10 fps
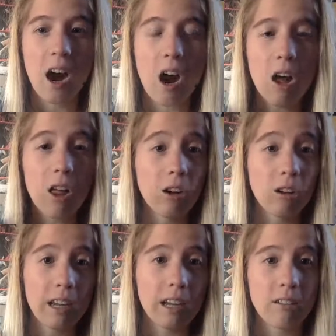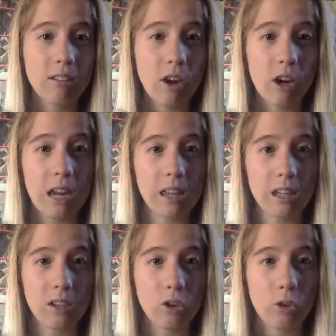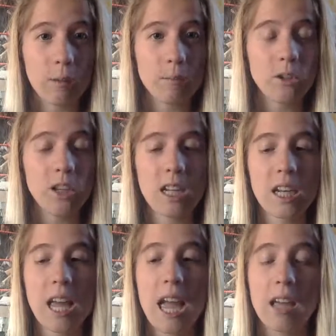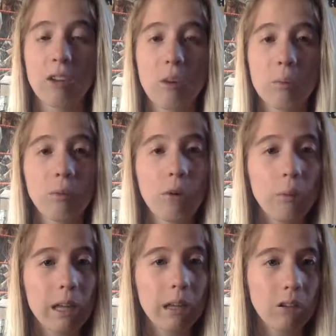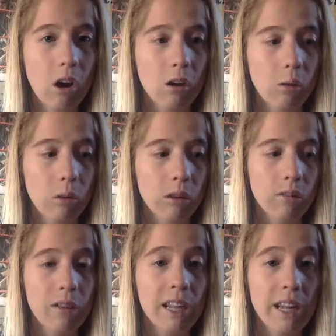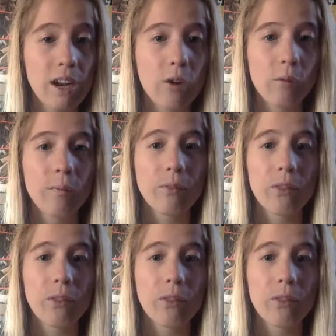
All our links are in the description. So, before we get started with the video,